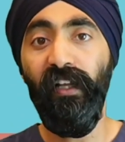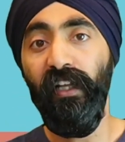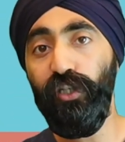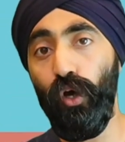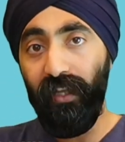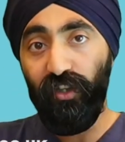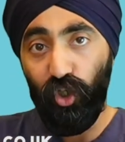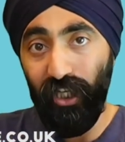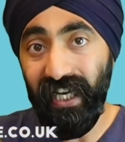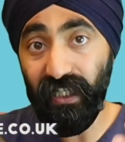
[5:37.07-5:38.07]
So
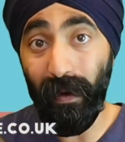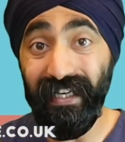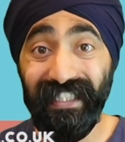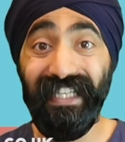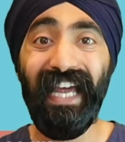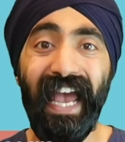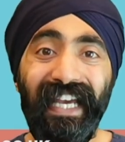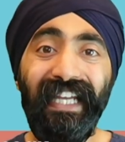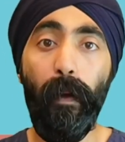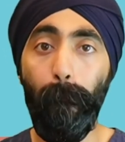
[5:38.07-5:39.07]
she has basically
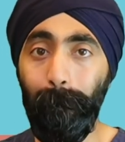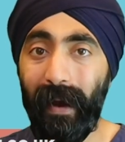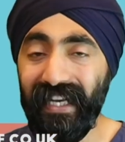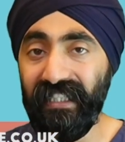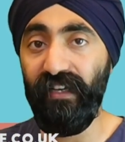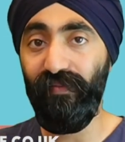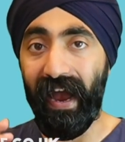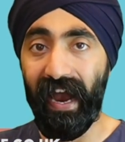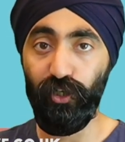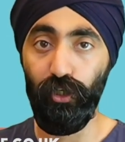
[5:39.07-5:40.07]
taken massive
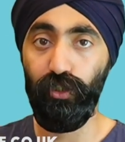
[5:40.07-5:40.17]
action.